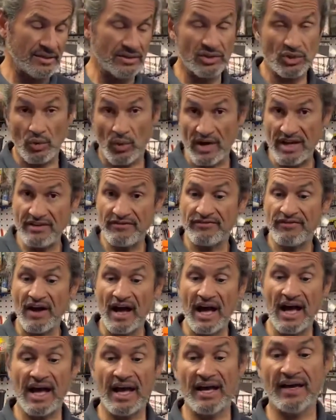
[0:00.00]

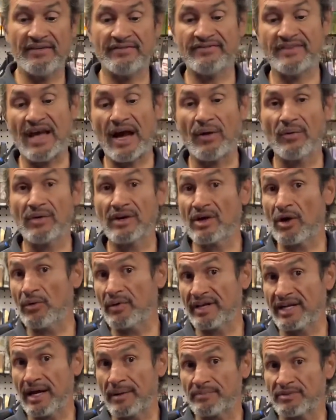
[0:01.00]
25, now we're
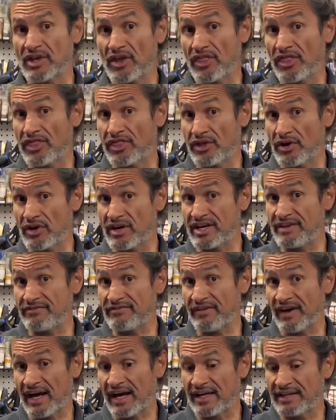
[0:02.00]
going up to
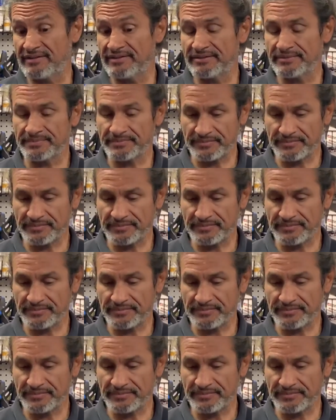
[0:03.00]
35.